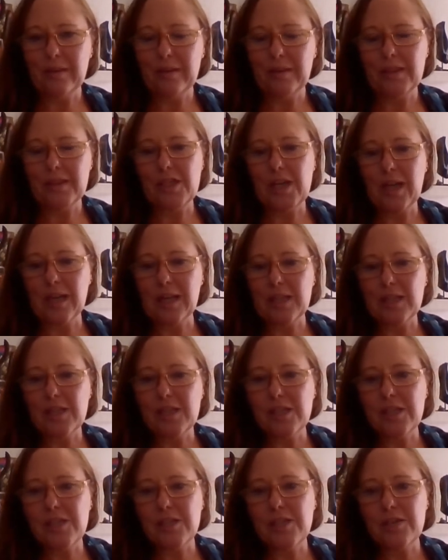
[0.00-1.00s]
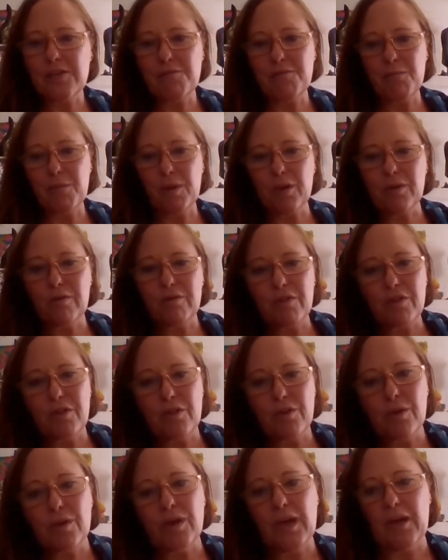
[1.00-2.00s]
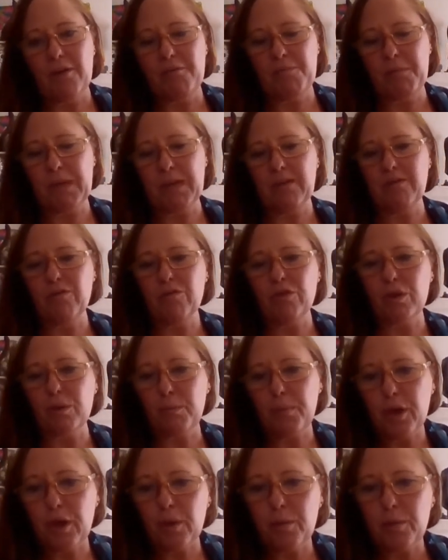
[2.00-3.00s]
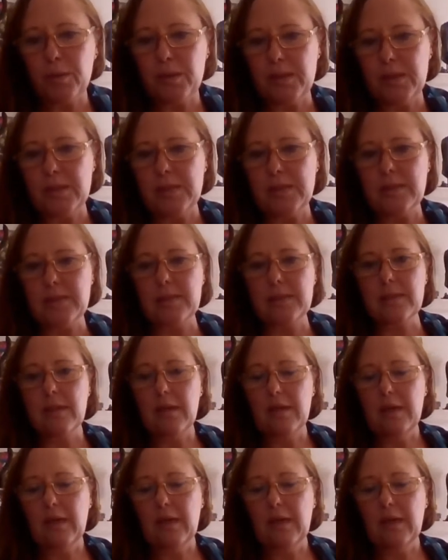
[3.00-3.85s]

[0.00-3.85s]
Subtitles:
The challenges you've moved through have been for a purpose,